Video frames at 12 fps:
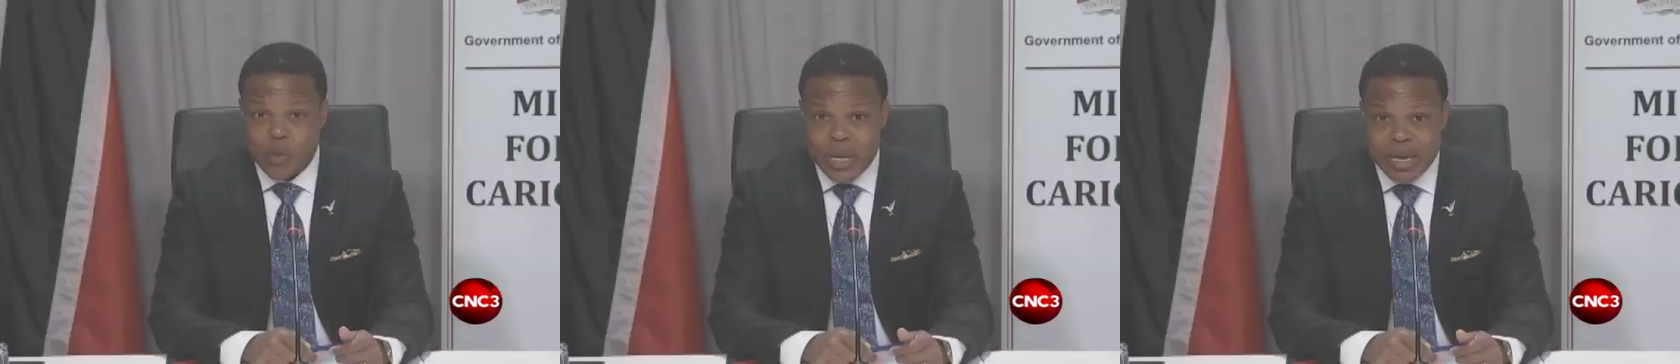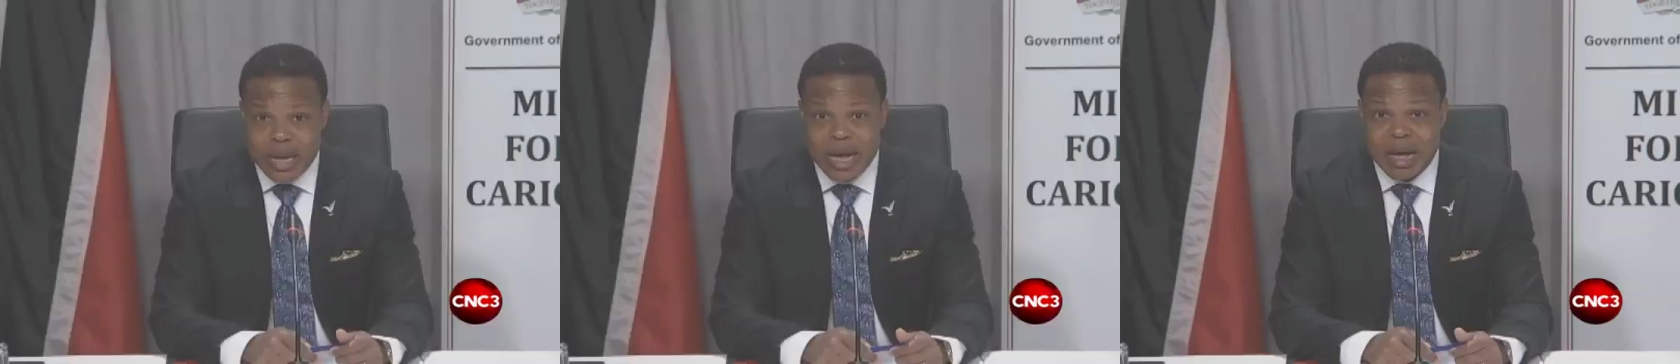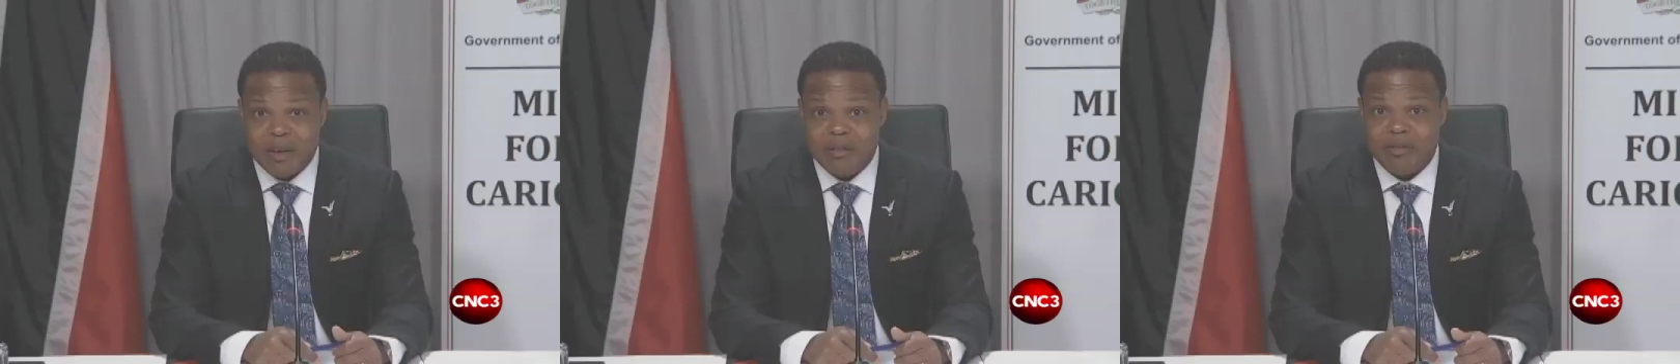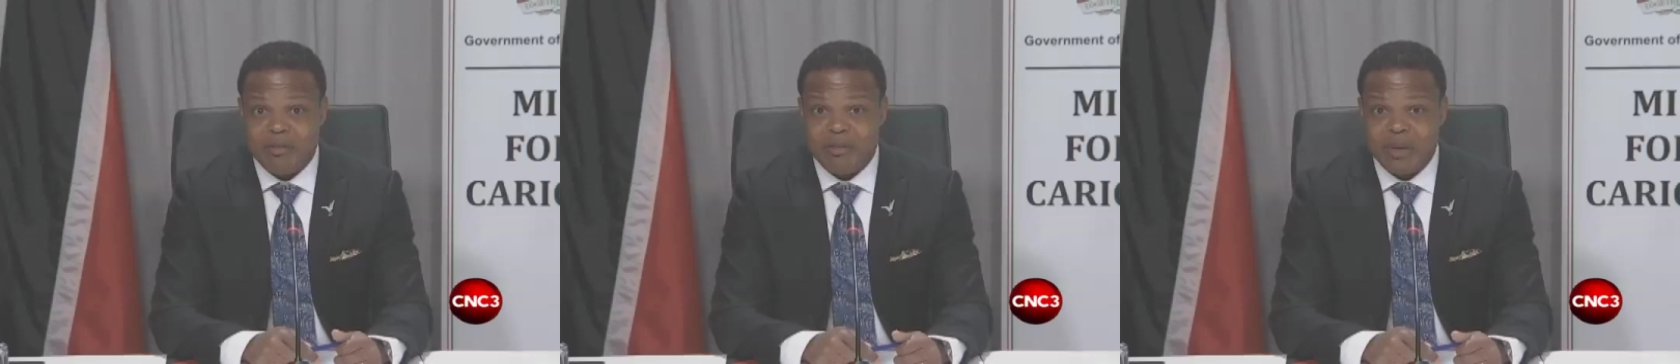We
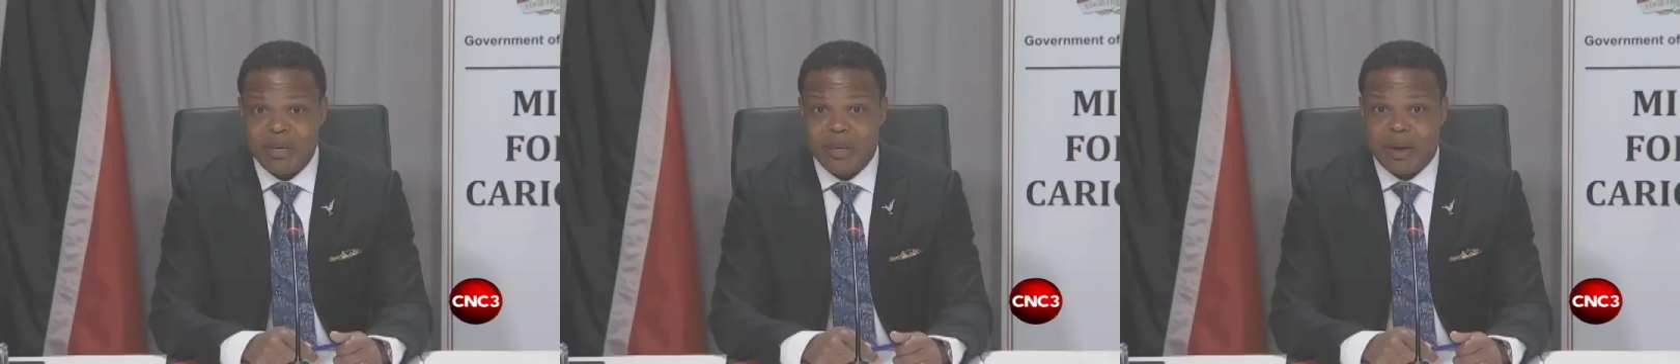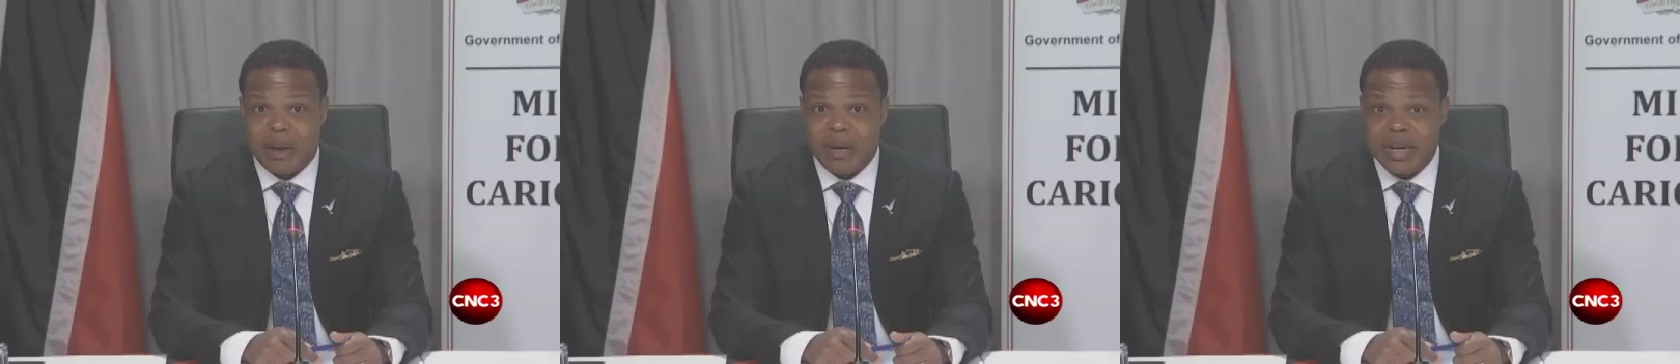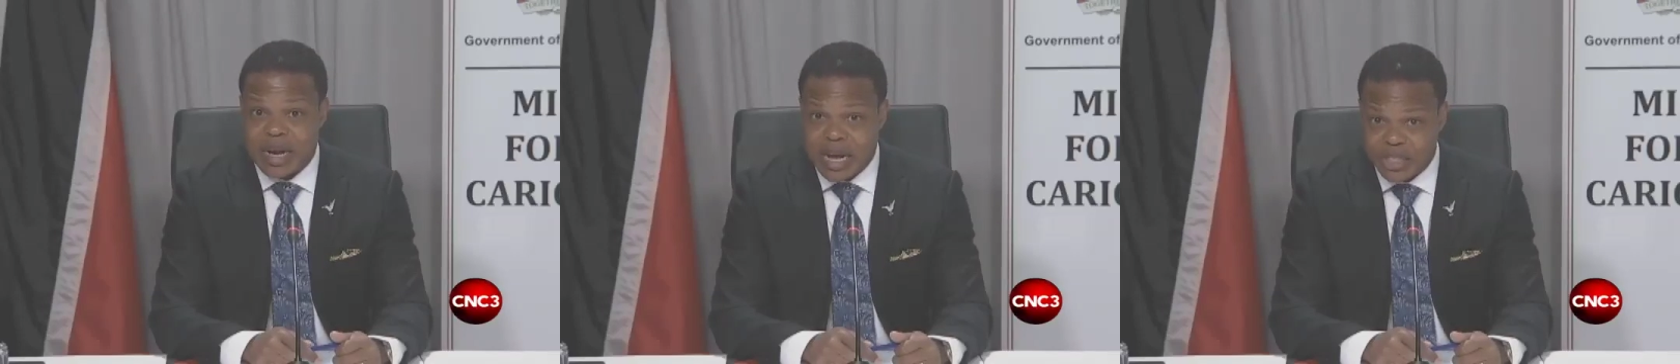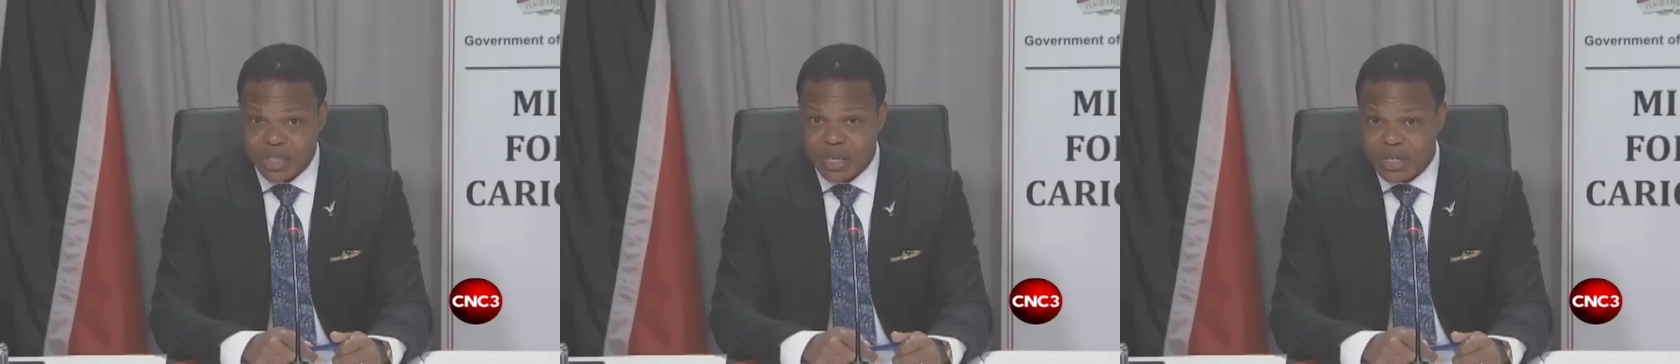have uh,
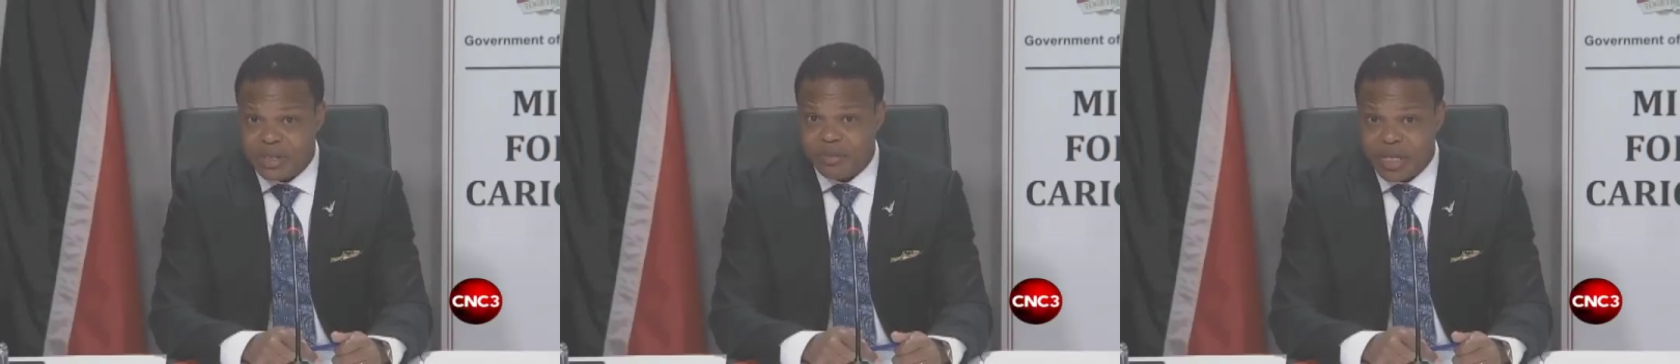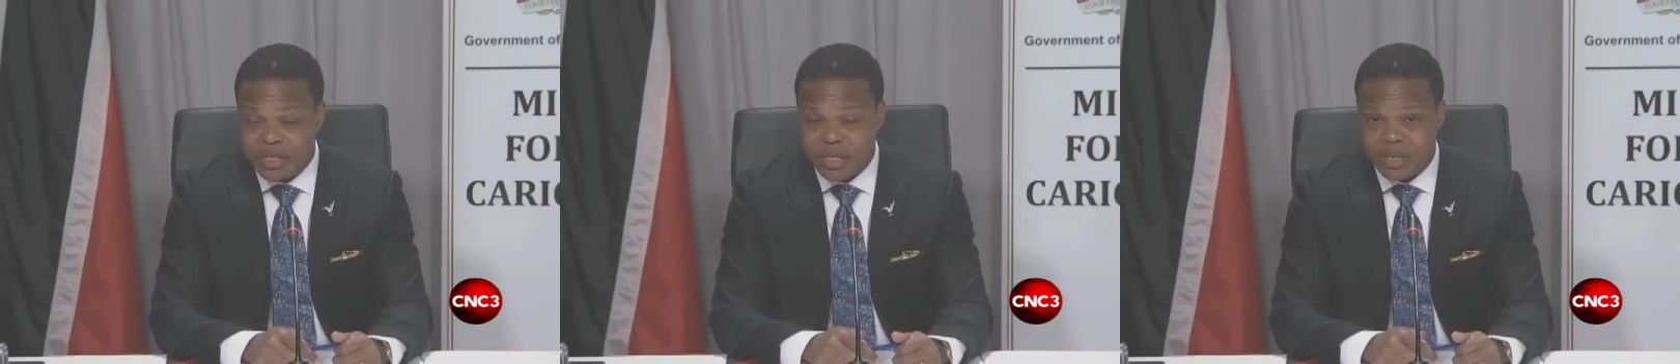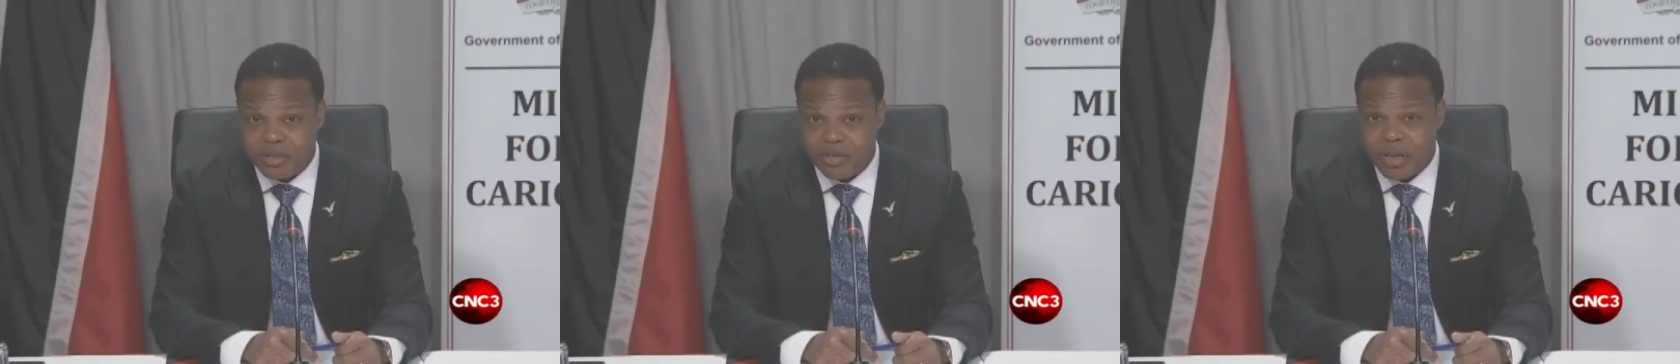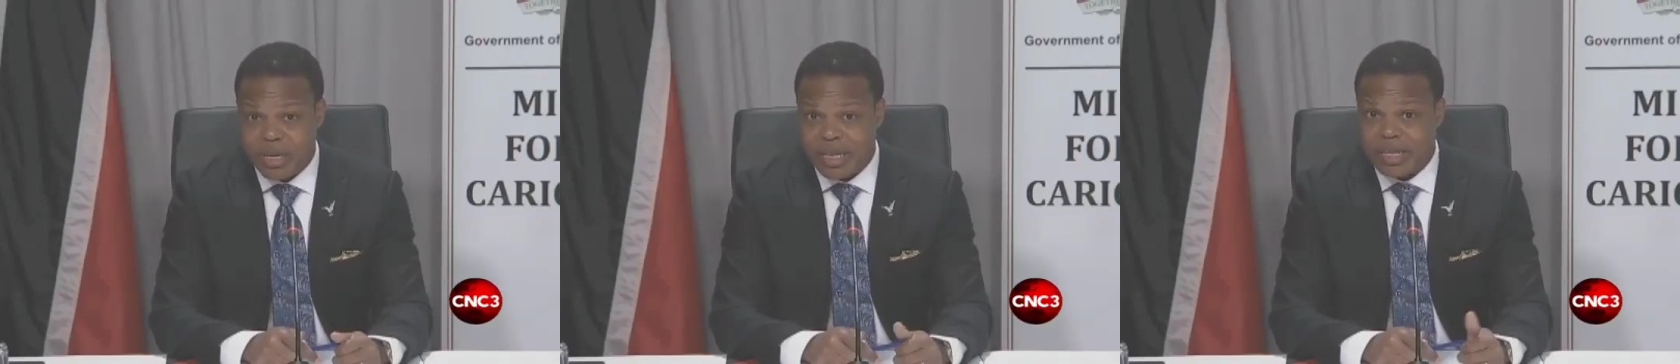nationals of this
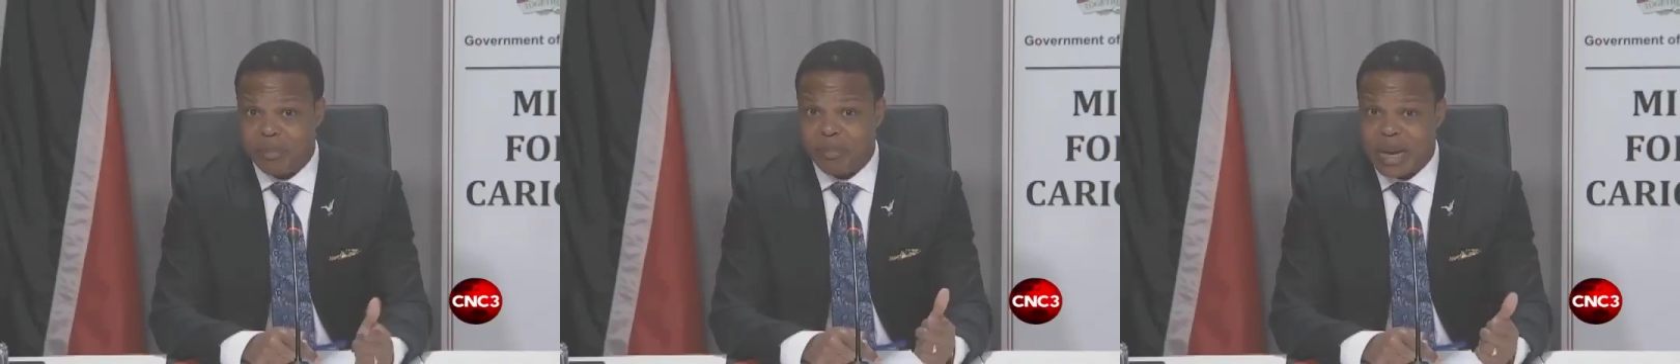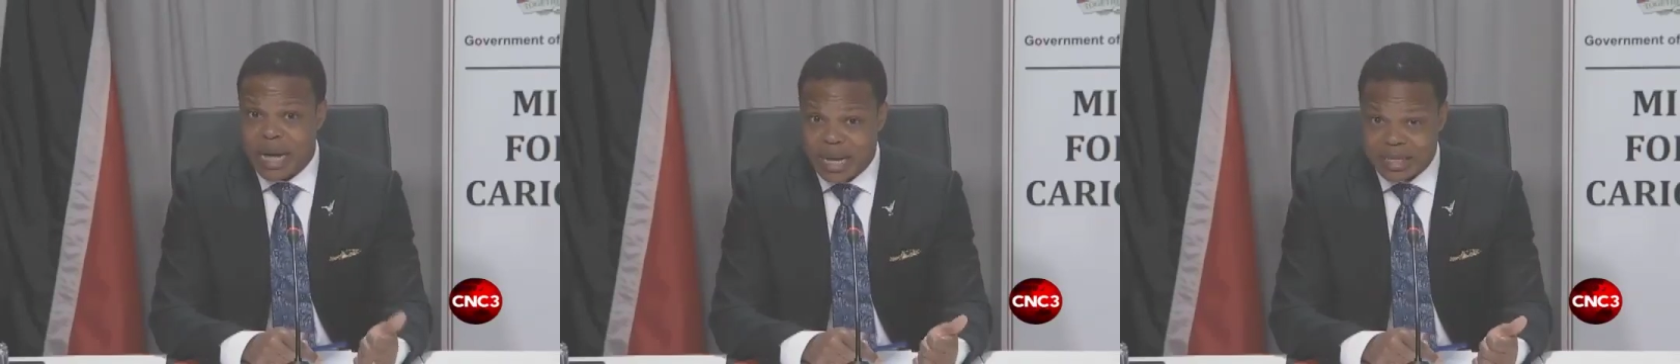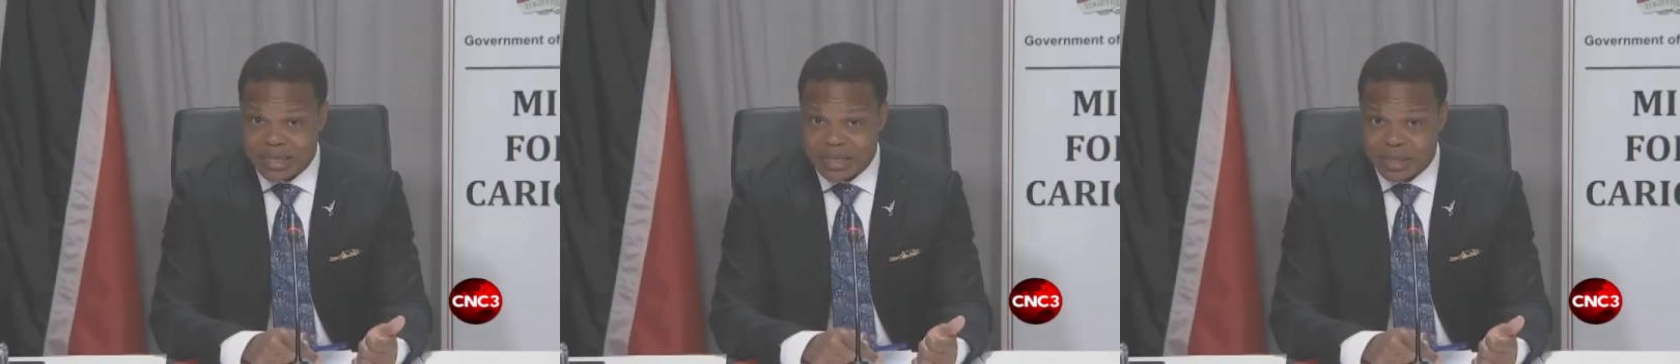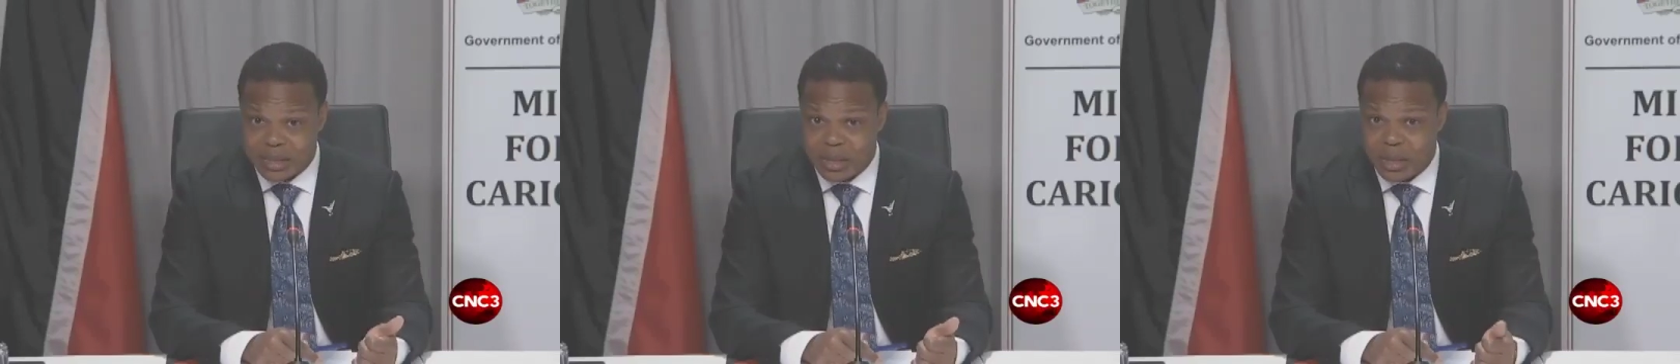country in the
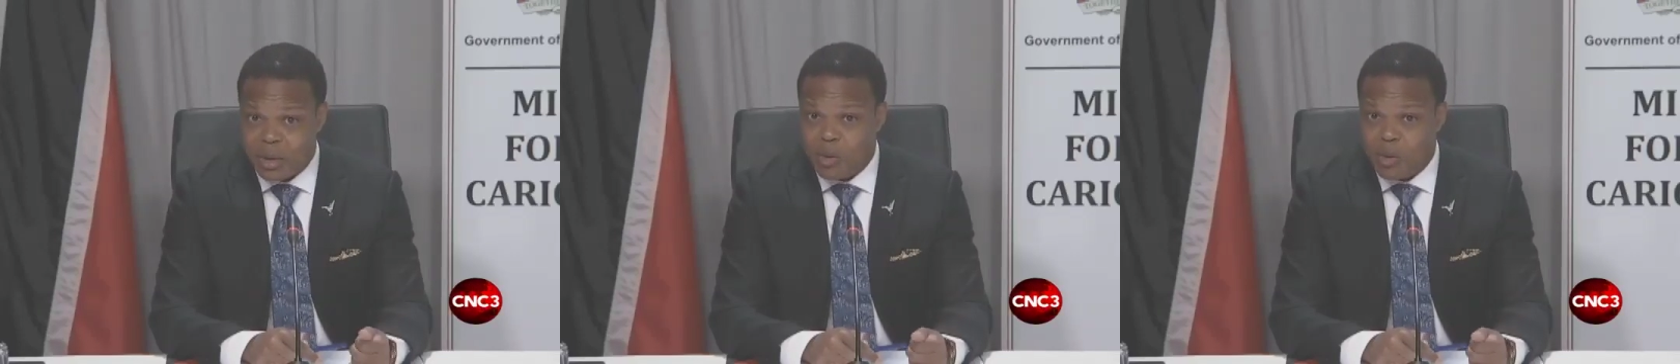past